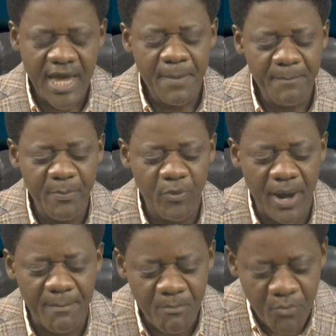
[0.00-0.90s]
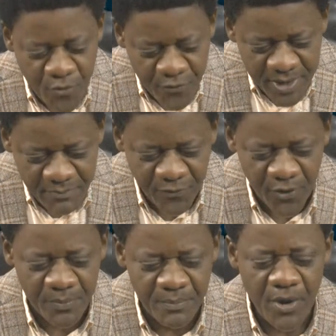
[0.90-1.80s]
people are moving
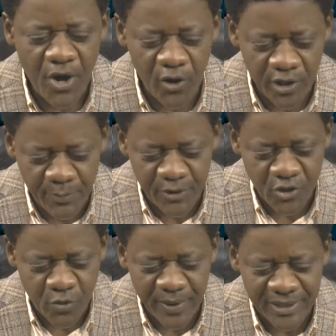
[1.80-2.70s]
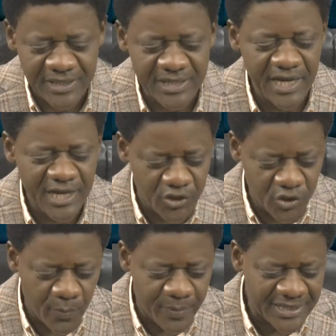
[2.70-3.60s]
from other political parties into your
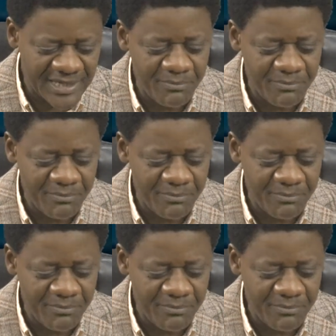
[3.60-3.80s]
party.